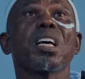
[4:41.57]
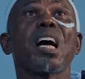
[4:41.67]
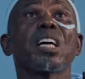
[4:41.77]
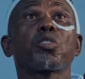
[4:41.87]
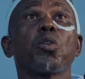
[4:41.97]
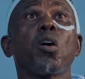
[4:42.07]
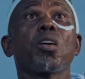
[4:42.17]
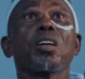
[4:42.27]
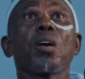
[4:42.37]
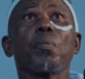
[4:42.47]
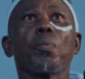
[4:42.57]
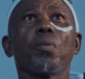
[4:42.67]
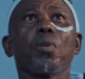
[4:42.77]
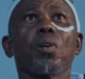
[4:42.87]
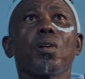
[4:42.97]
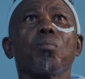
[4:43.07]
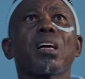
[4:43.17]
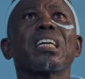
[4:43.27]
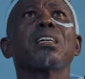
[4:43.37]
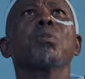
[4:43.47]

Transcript: He has to hurry up. I can